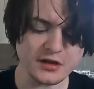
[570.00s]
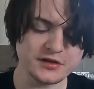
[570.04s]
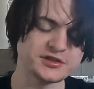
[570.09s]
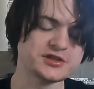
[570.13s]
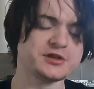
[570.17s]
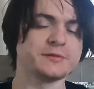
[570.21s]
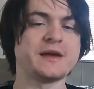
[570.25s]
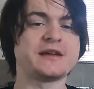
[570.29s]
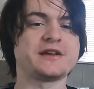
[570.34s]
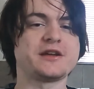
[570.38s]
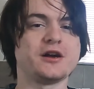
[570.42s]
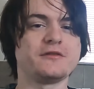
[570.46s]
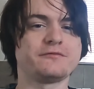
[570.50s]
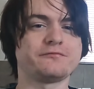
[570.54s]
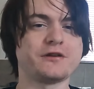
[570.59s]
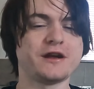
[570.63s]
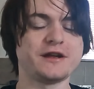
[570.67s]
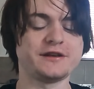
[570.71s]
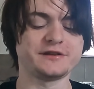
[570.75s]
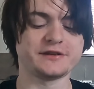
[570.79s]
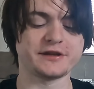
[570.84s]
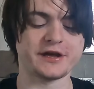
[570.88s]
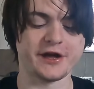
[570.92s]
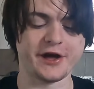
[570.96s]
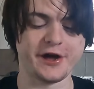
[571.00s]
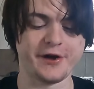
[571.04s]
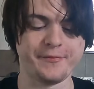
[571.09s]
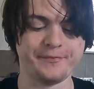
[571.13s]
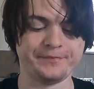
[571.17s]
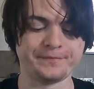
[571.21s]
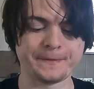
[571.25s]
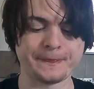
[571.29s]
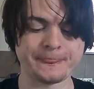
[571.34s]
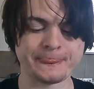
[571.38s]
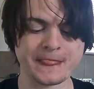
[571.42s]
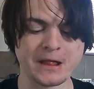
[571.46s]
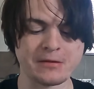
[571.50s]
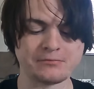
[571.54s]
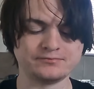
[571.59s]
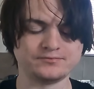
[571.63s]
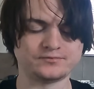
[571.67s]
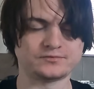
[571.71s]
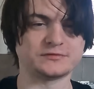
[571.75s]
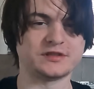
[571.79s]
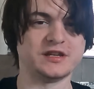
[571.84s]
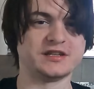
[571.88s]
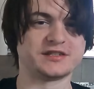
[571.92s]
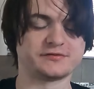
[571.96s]
So my girlfriend
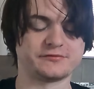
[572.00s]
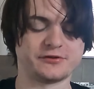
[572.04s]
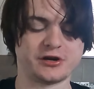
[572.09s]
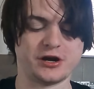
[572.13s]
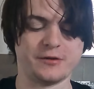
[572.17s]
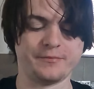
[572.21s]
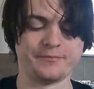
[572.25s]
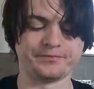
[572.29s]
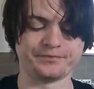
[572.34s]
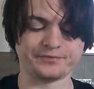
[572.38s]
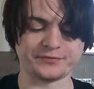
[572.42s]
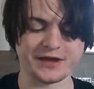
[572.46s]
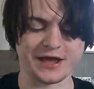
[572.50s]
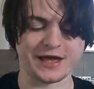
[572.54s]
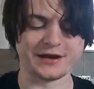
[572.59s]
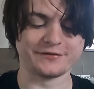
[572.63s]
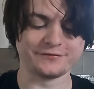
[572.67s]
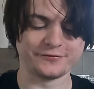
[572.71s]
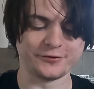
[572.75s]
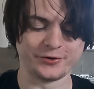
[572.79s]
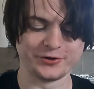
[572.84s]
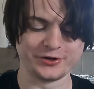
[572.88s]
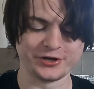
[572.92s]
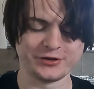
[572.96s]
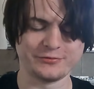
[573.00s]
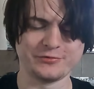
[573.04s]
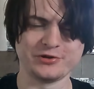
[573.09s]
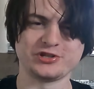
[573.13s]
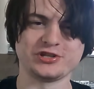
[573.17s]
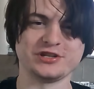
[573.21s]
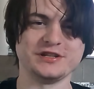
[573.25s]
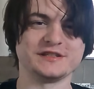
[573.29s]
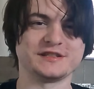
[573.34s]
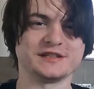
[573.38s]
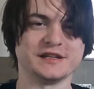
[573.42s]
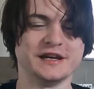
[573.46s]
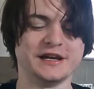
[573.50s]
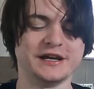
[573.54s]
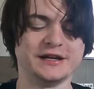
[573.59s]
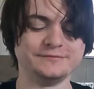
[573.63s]
is from California, which is